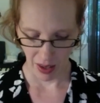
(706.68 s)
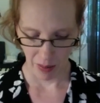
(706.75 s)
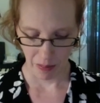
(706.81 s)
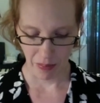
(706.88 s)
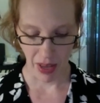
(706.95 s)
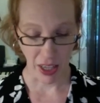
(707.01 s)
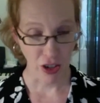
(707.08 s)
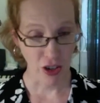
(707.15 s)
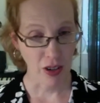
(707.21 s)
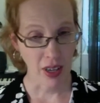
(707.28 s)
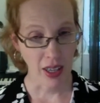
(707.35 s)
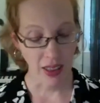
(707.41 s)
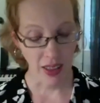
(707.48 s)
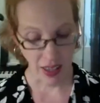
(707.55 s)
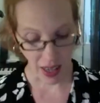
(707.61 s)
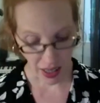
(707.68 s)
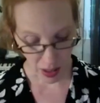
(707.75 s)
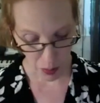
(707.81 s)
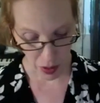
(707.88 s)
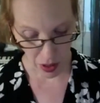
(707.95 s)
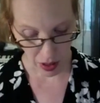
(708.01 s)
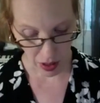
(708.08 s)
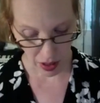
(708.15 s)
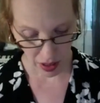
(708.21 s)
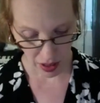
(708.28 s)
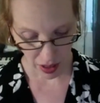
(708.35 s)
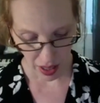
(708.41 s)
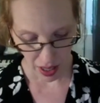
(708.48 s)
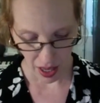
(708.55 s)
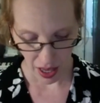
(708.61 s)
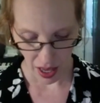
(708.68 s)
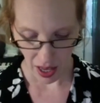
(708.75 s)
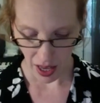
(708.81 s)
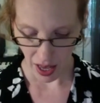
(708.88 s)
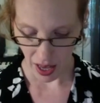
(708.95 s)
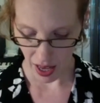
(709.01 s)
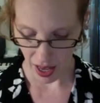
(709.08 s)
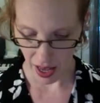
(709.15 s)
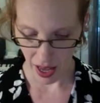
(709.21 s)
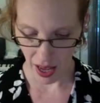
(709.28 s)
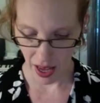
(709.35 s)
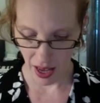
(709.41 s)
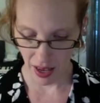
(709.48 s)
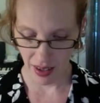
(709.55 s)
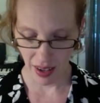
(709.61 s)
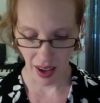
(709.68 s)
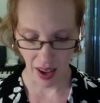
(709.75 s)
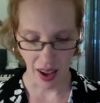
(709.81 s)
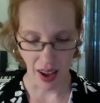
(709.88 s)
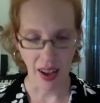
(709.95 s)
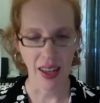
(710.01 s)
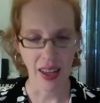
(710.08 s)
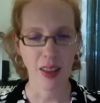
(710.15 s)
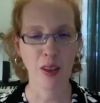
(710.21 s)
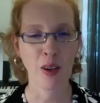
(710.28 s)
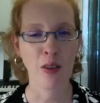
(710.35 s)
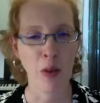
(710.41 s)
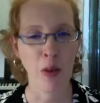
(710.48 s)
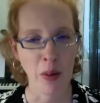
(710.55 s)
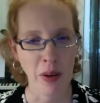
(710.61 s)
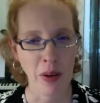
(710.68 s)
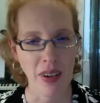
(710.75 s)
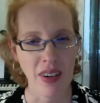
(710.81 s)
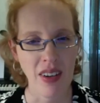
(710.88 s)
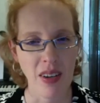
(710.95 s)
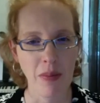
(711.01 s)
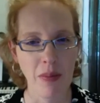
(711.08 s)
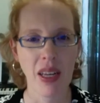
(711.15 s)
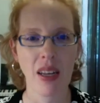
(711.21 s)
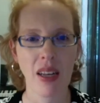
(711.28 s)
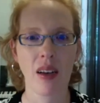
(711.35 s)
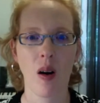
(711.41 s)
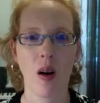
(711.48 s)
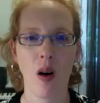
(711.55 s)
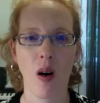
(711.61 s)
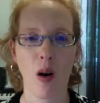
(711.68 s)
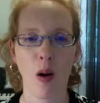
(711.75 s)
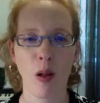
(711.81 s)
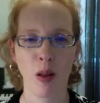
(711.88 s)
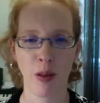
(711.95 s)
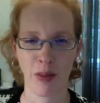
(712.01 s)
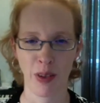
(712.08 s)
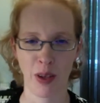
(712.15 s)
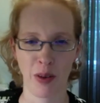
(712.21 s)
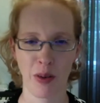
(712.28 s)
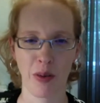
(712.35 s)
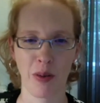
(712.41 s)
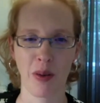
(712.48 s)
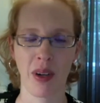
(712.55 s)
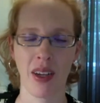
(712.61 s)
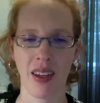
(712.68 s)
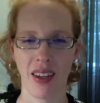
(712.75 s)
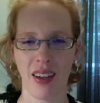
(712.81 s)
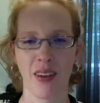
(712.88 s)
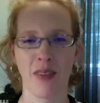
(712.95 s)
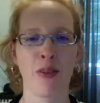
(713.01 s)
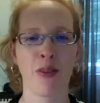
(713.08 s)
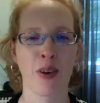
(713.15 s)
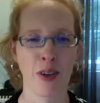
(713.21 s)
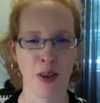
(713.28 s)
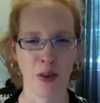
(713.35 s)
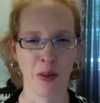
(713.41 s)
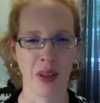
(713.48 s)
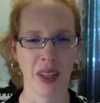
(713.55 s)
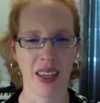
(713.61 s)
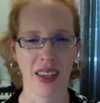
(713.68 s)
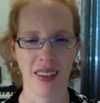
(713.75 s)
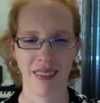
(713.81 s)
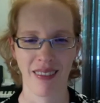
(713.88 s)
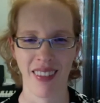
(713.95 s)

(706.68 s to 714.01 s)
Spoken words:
make sure you get the textbook. And I look forward to meeting all of you virtually.